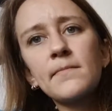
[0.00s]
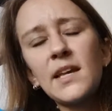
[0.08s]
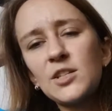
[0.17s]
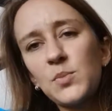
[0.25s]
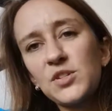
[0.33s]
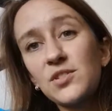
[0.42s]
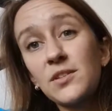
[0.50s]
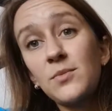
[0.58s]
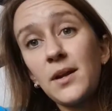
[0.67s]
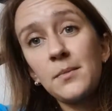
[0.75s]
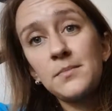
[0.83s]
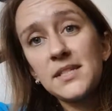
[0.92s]
Especially
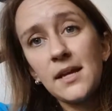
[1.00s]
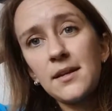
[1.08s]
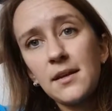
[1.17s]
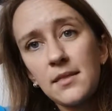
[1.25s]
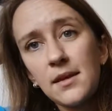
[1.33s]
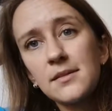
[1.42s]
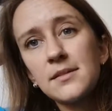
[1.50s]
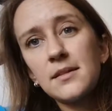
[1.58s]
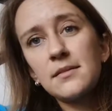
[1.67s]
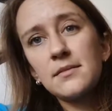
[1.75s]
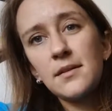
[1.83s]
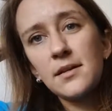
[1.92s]
when I'm citing things
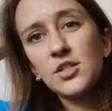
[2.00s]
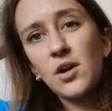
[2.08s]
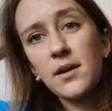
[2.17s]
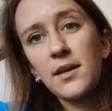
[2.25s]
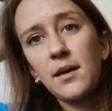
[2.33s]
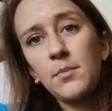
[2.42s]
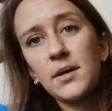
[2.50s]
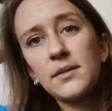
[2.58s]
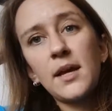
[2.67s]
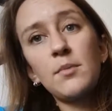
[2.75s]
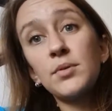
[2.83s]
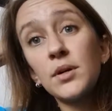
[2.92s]
and talking about
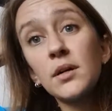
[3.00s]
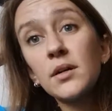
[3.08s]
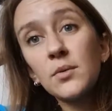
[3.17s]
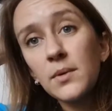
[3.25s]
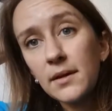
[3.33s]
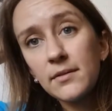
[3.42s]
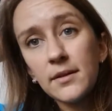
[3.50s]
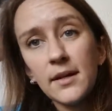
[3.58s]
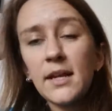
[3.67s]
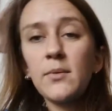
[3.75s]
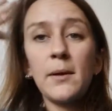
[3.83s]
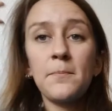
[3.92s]
like a book or whatever.
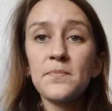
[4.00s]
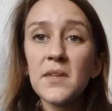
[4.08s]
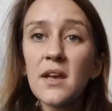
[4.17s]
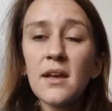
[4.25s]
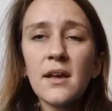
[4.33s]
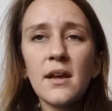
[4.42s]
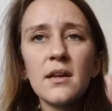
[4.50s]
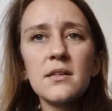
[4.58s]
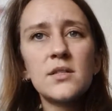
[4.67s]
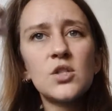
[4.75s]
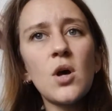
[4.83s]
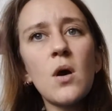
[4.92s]
Anyway,
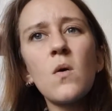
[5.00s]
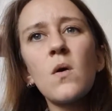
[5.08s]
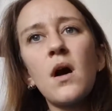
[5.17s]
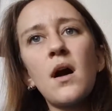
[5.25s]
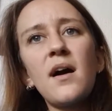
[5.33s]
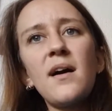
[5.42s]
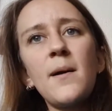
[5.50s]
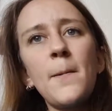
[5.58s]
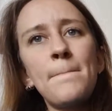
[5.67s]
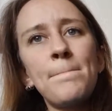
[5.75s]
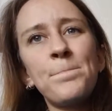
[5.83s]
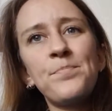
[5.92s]
so
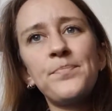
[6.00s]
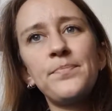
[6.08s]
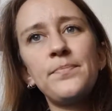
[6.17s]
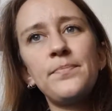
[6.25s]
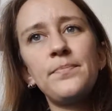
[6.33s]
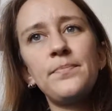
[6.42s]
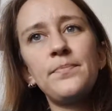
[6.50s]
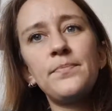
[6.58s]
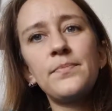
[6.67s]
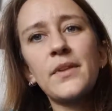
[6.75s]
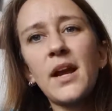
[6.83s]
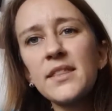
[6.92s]
I
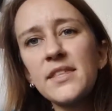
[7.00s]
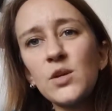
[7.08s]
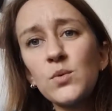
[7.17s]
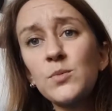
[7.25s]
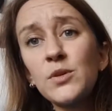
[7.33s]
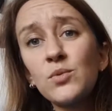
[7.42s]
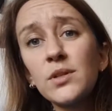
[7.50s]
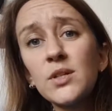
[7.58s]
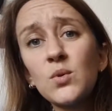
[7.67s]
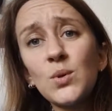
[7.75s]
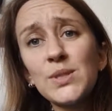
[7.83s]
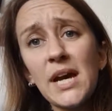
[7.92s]
think it would be really
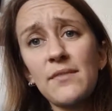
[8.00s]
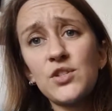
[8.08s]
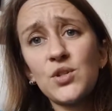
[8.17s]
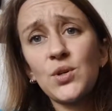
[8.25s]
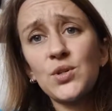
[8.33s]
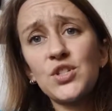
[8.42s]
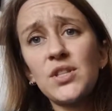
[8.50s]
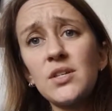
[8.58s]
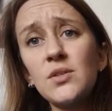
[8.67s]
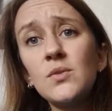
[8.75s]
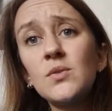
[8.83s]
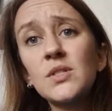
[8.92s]
cool to have a church that
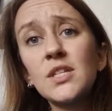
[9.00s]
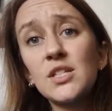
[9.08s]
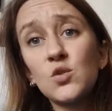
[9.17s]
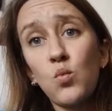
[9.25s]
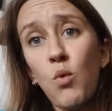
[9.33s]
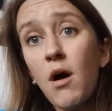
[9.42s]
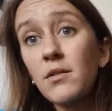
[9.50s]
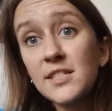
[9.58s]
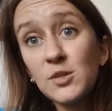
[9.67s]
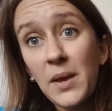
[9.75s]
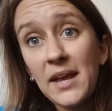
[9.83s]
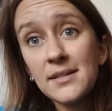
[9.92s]
used its wall
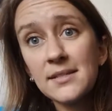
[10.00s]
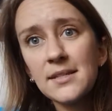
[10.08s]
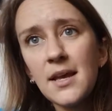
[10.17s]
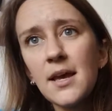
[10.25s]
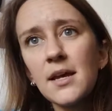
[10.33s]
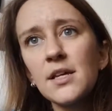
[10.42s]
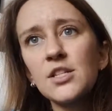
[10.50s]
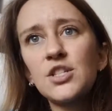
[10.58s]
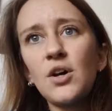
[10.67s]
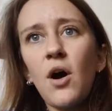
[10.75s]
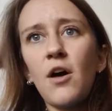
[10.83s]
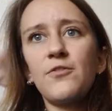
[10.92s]
space
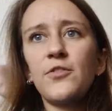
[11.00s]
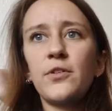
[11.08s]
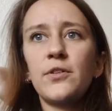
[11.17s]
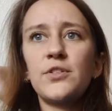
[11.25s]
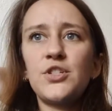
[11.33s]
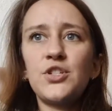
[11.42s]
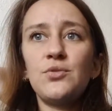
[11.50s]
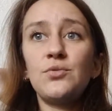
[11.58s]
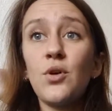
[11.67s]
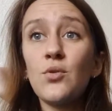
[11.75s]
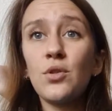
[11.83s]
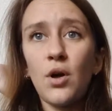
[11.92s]
to offer to
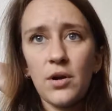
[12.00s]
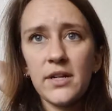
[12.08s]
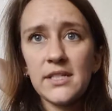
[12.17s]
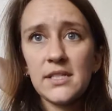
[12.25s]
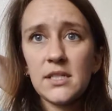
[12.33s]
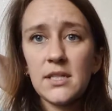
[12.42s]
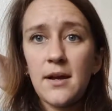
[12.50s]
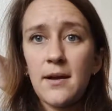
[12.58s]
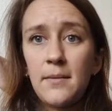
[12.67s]
local artists,